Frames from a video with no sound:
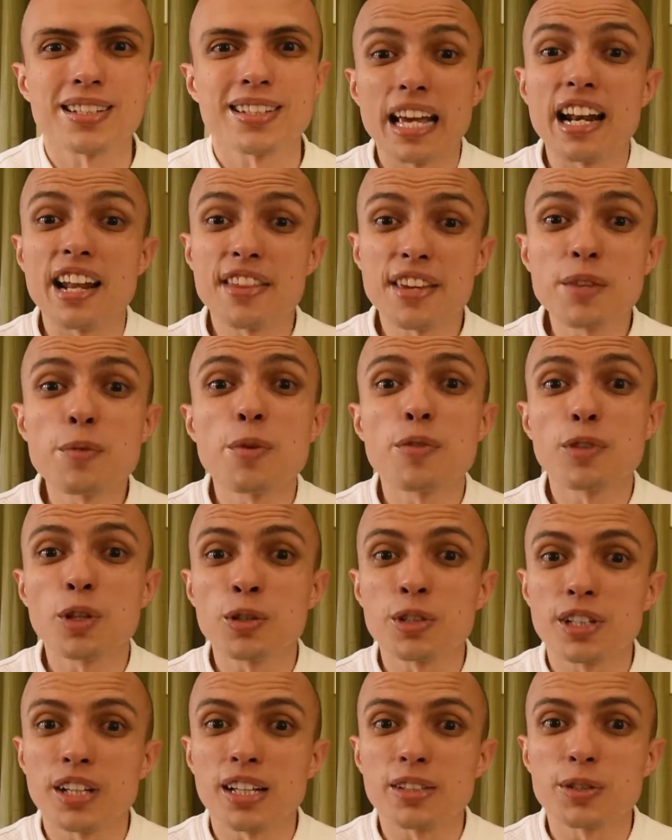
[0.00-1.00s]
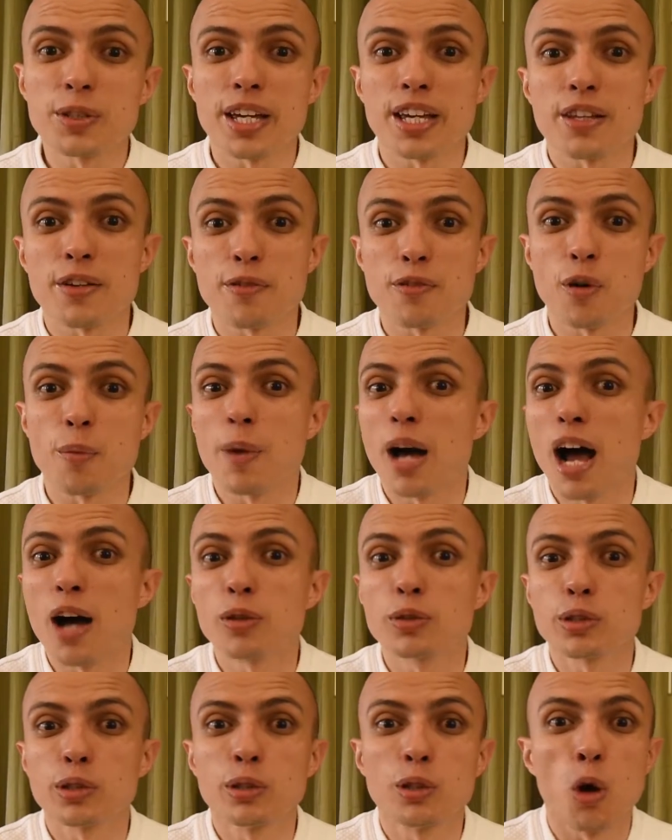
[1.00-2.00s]
And I think we've learned a lot together, from how
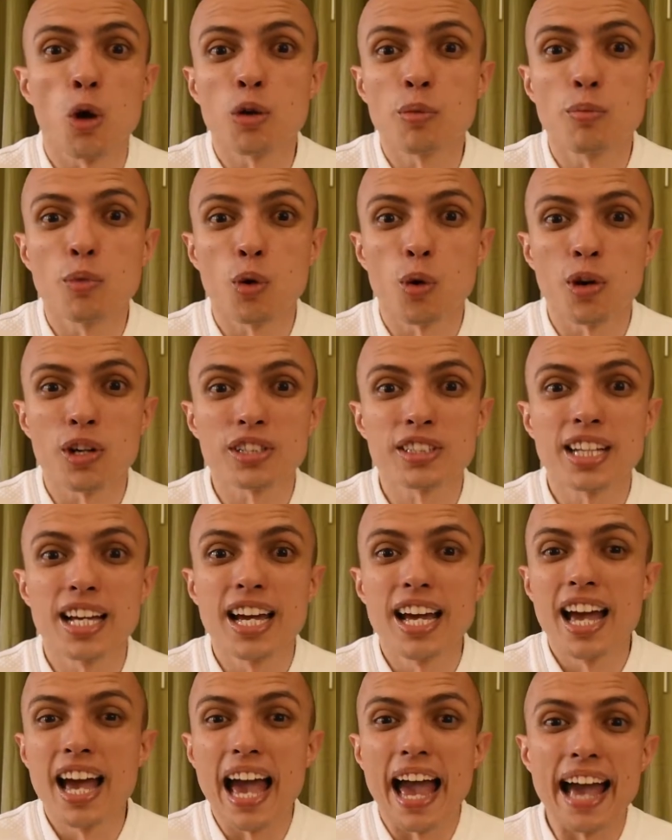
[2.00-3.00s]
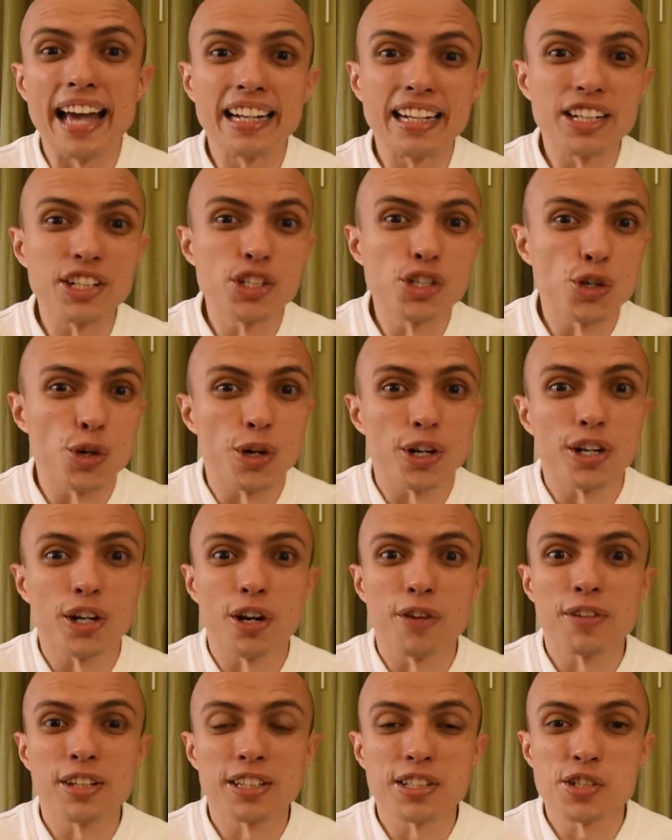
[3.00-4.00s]
to longboard and enjoy
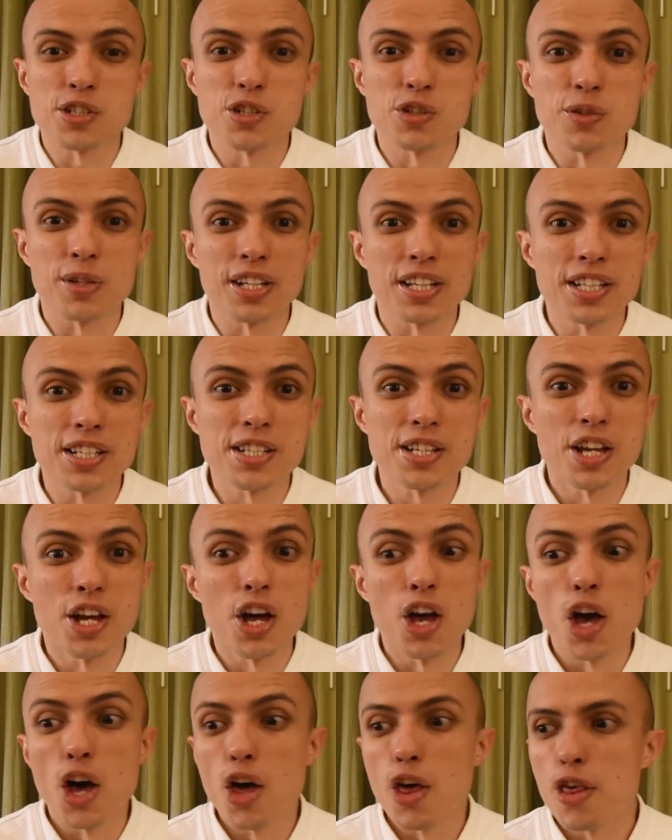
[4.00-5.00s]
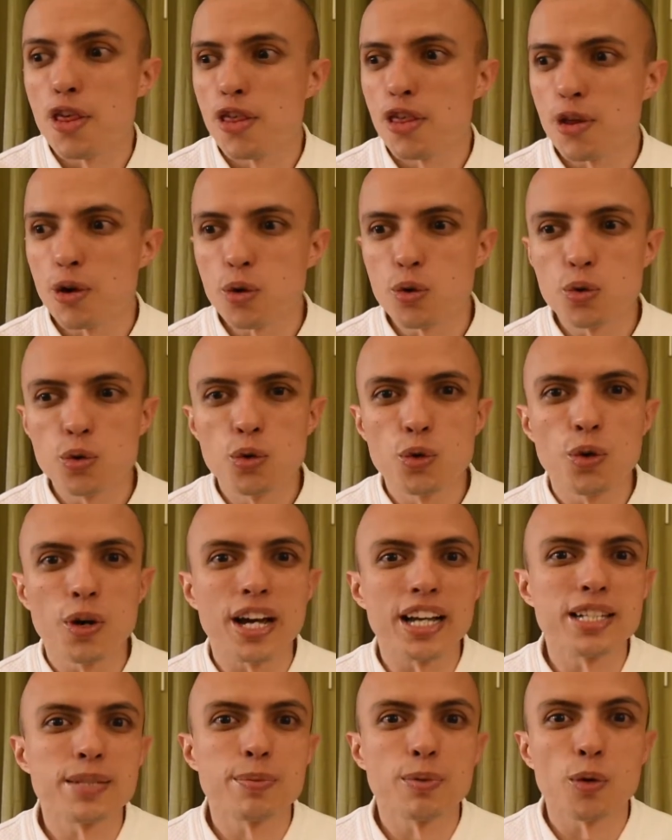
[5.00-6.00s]
curving the streets, through
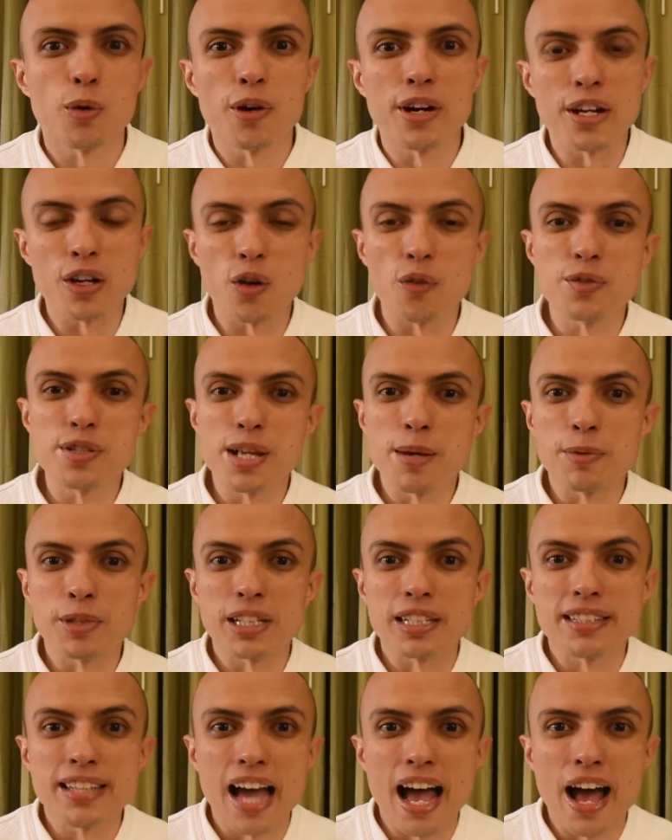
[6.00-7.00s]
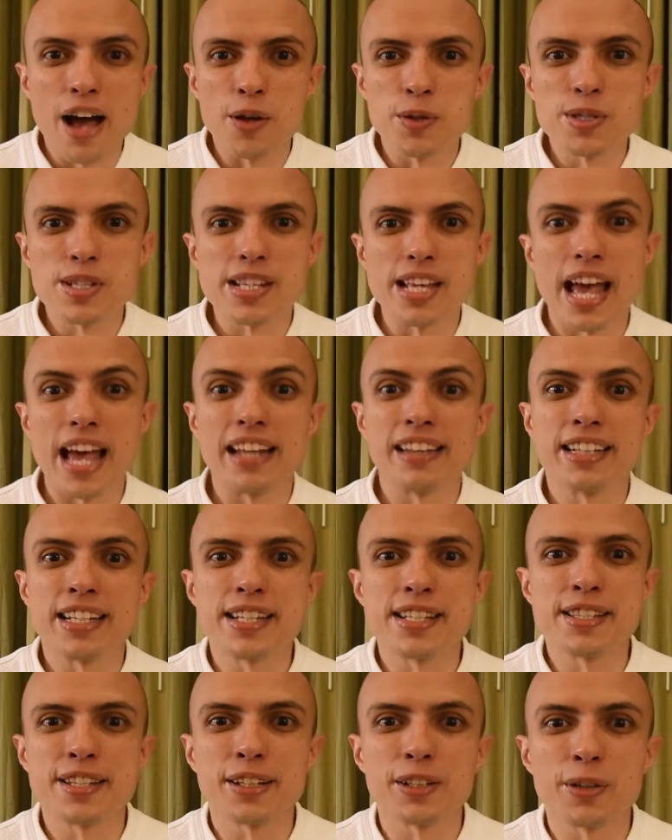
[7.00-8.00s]
exploring of some of the towns and
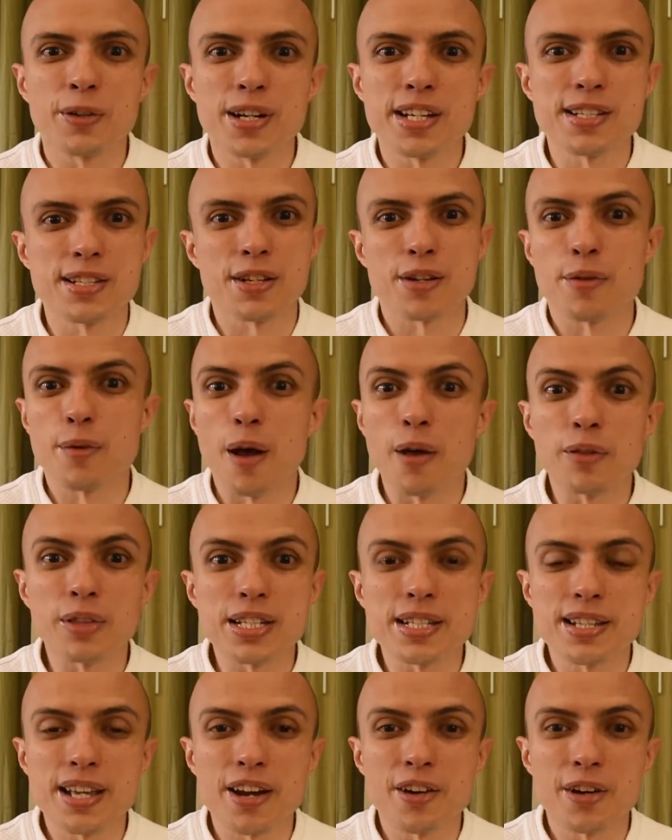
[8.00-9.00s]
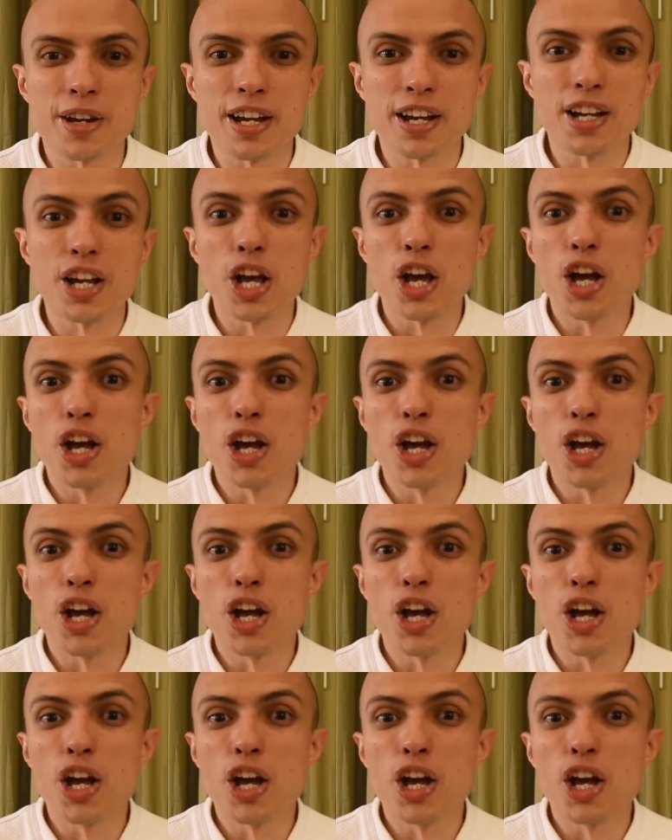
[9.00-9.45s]
distilleries around this area,